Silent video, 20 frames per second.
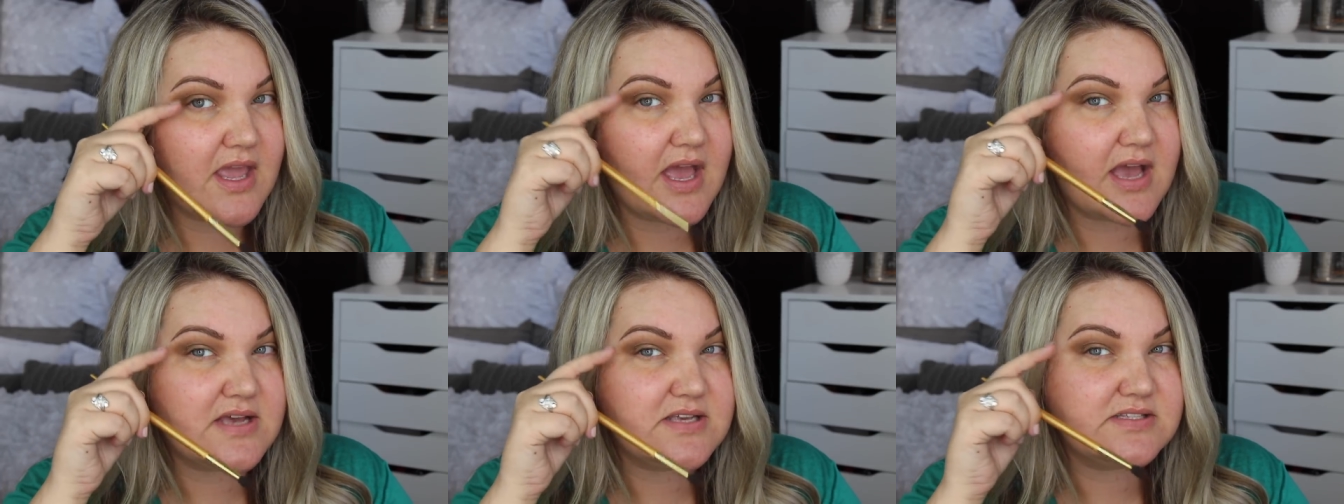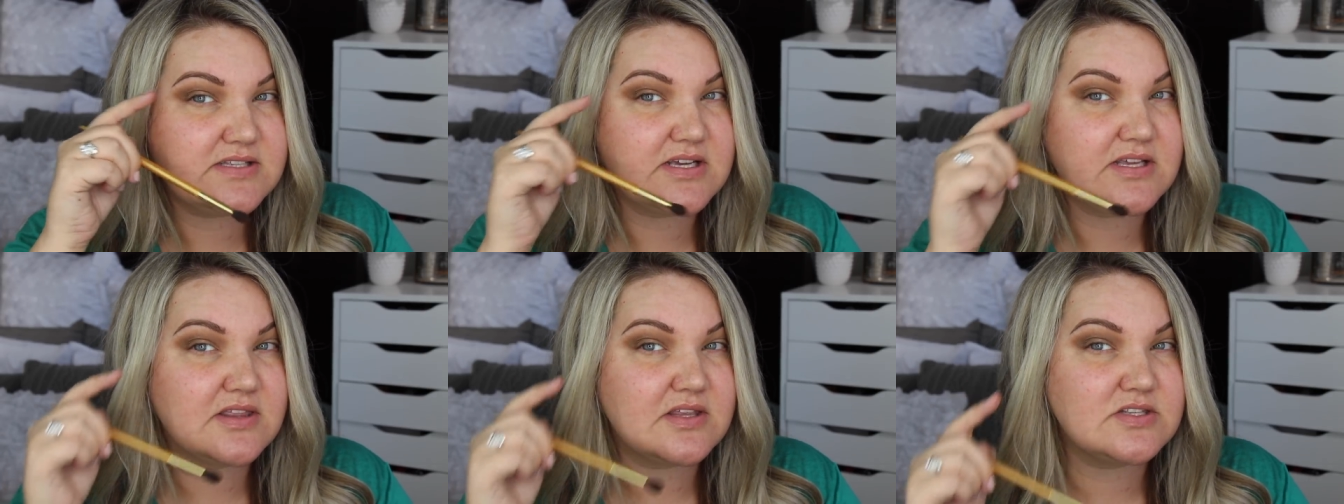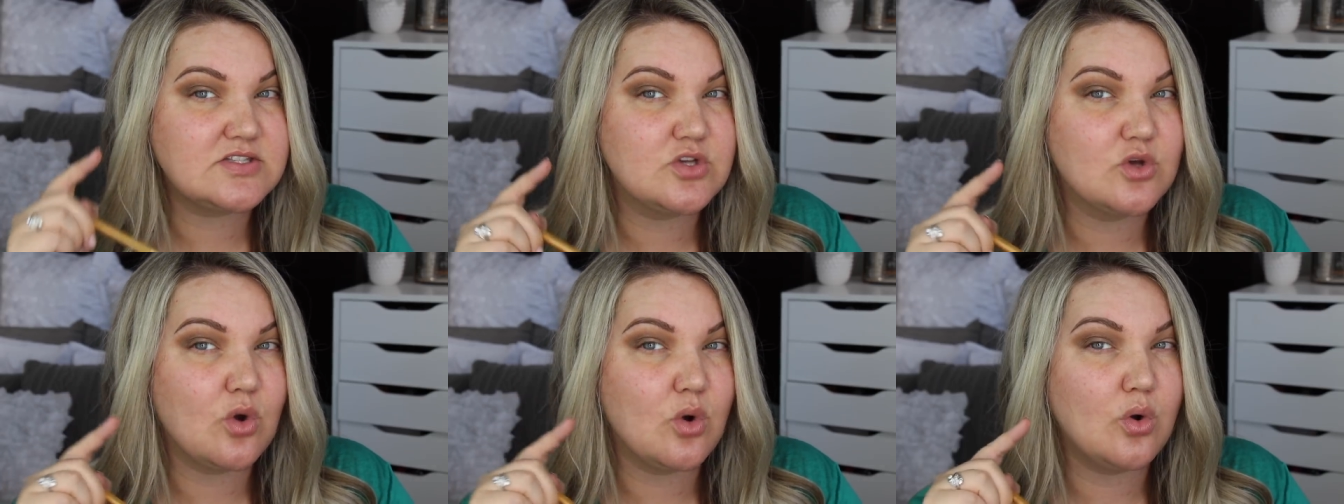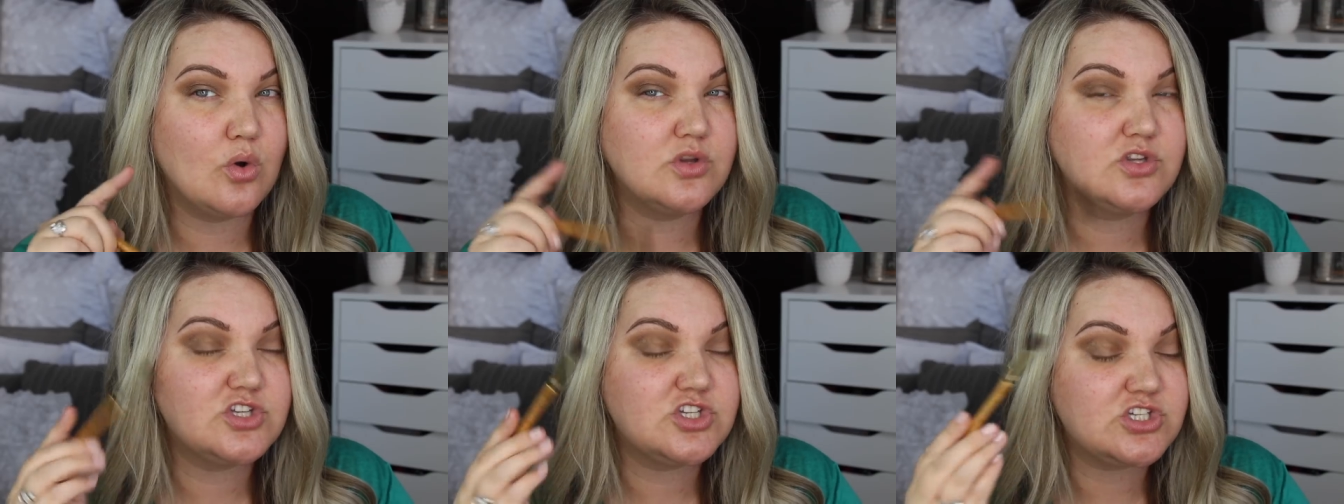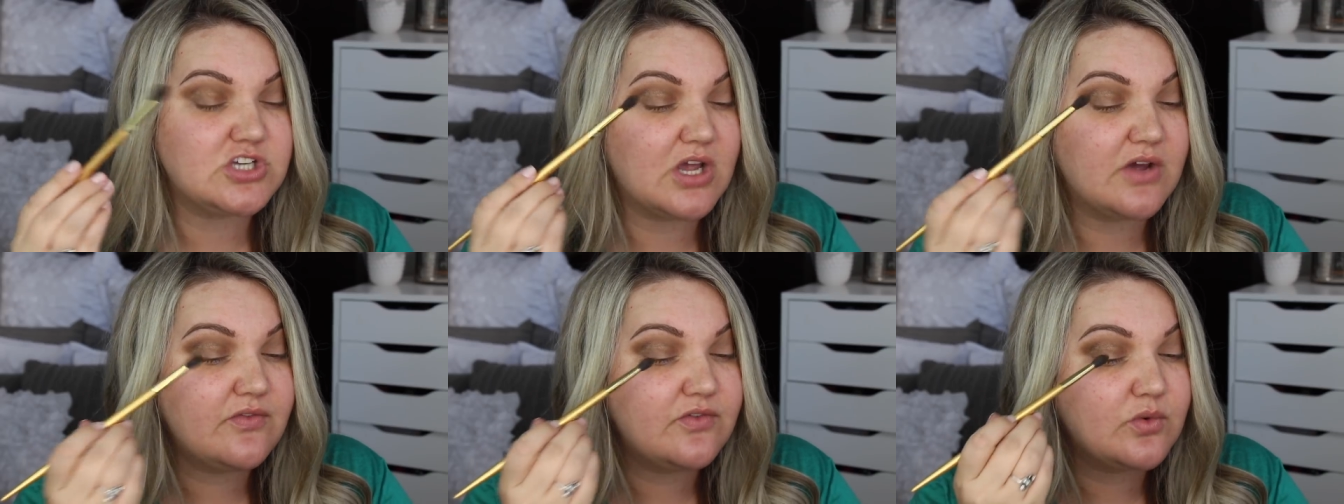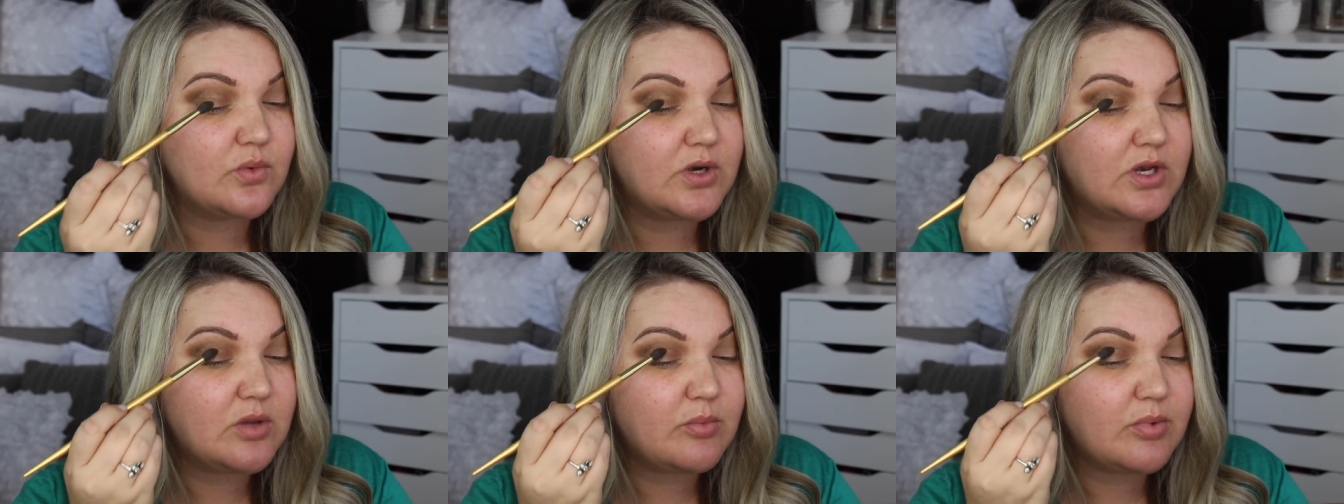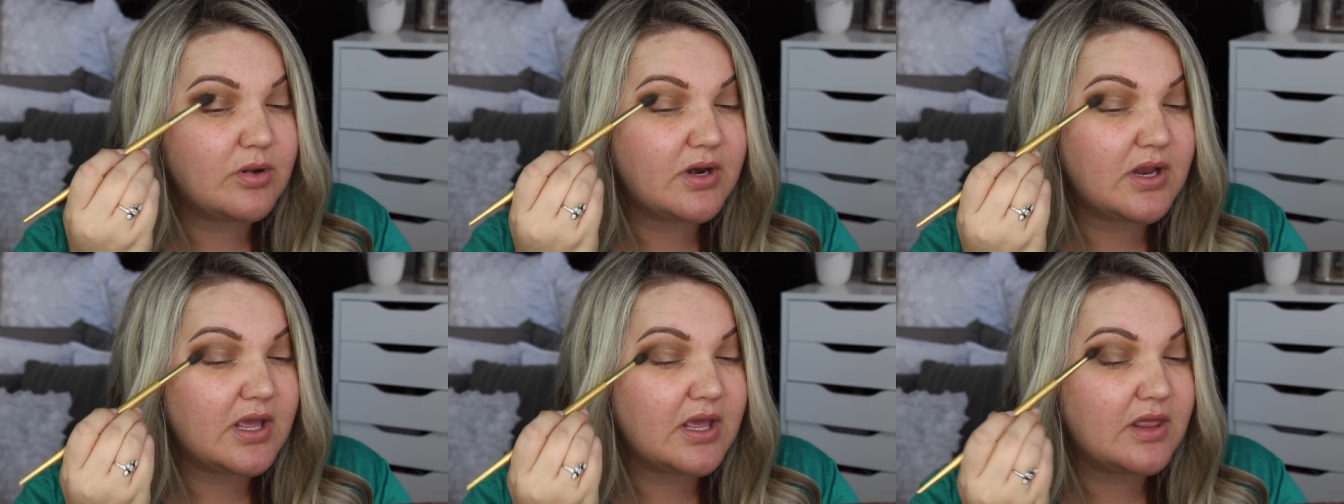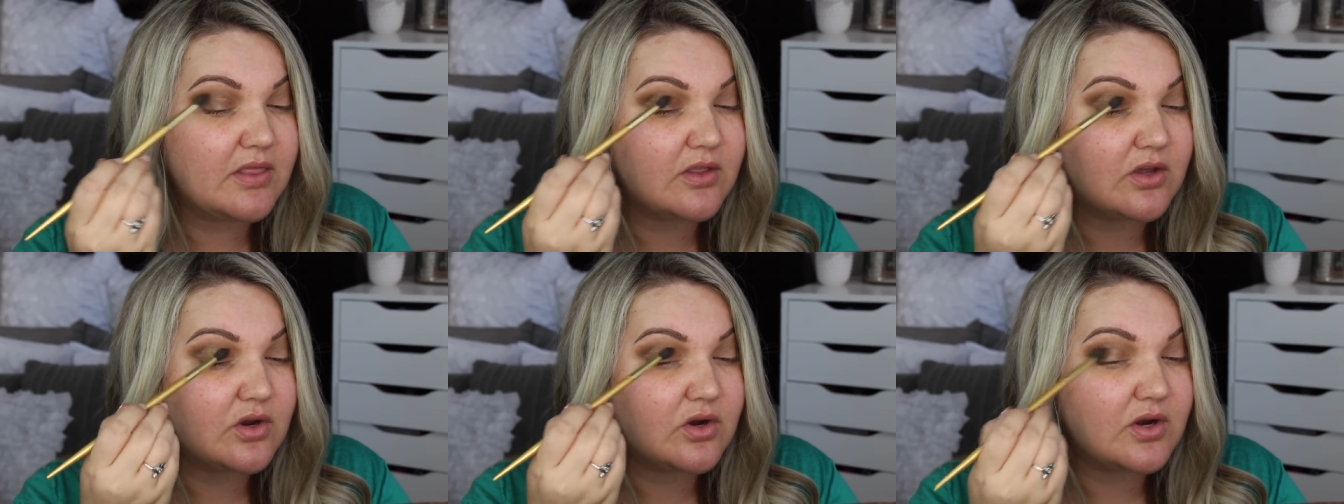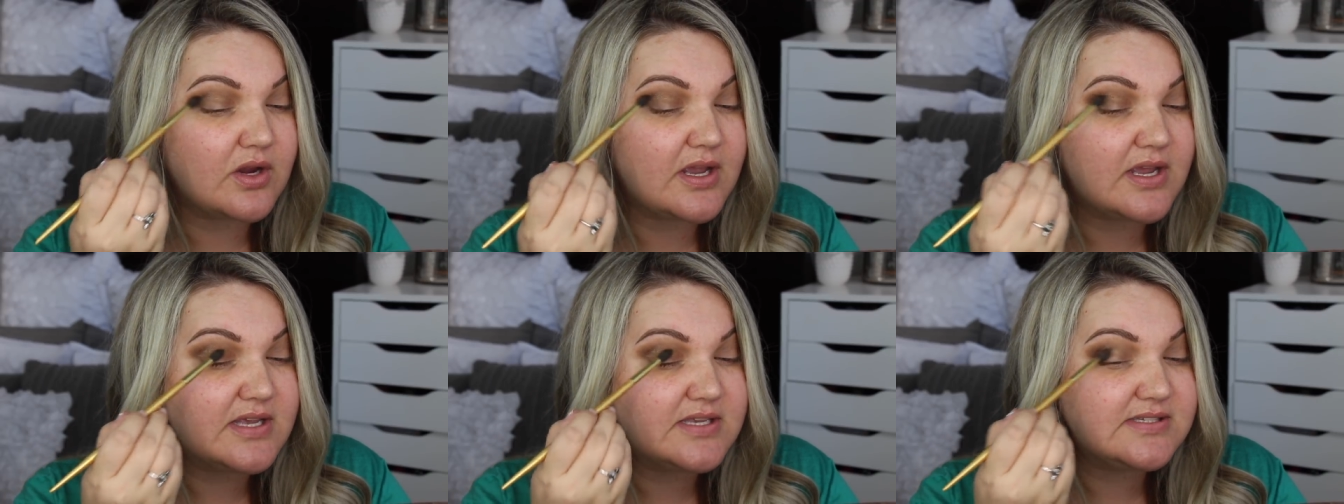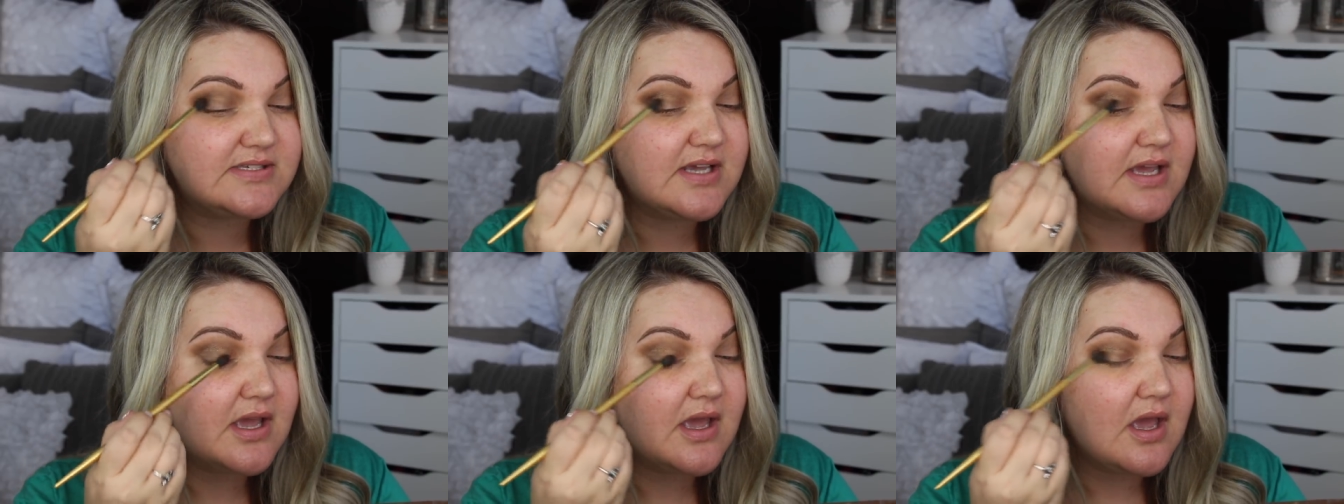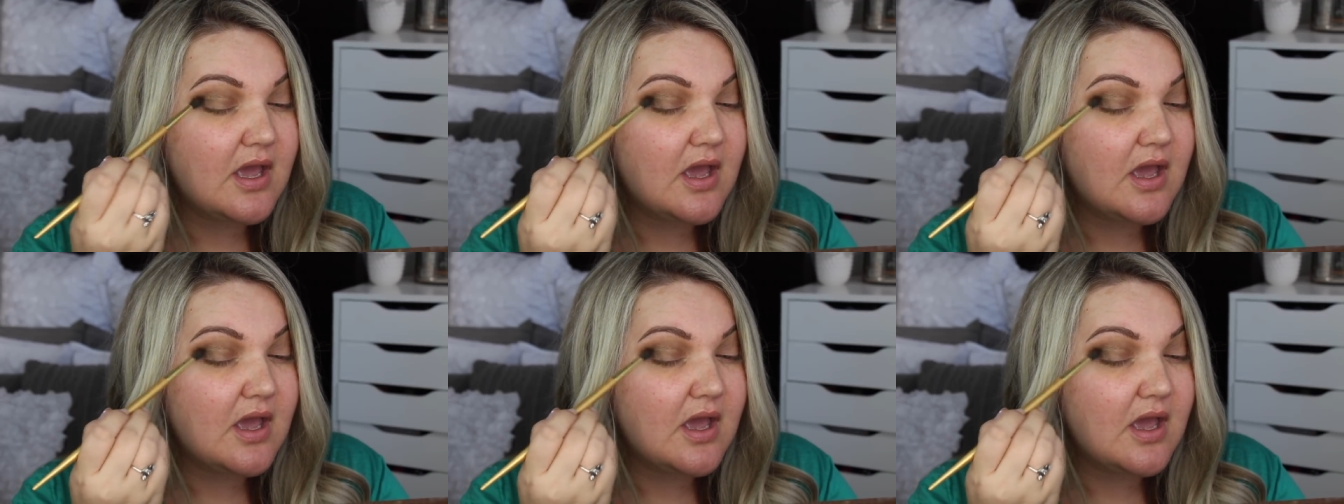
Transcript: has like this gold shift when you put it in the crease